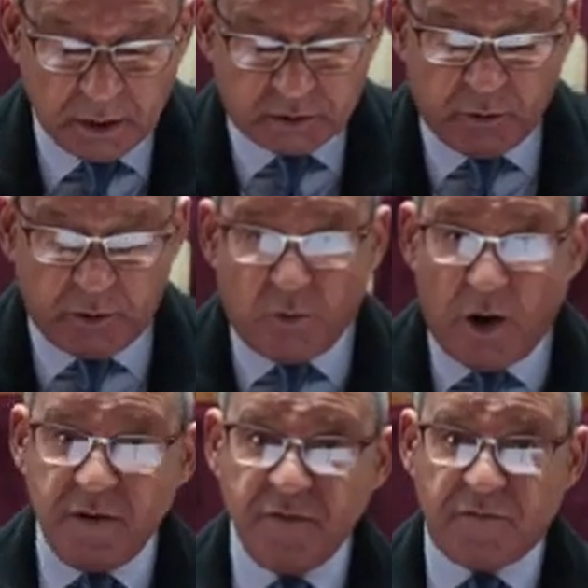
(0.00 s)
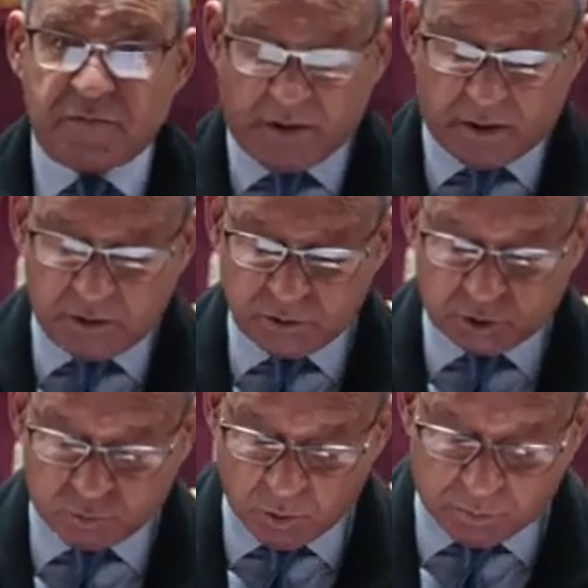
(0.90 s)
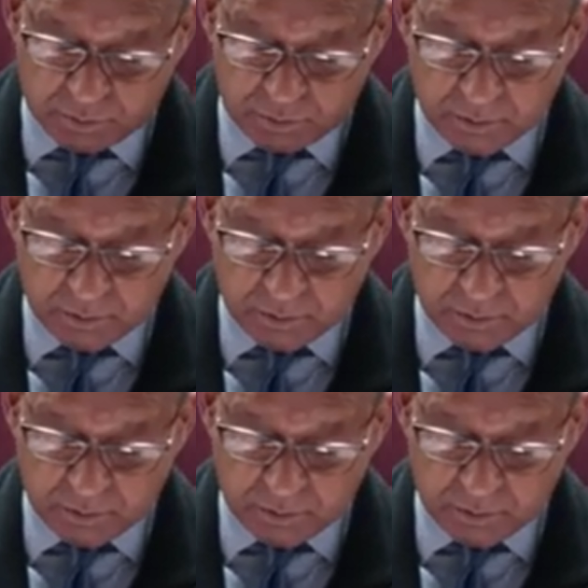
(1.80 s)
So in one fell swoop,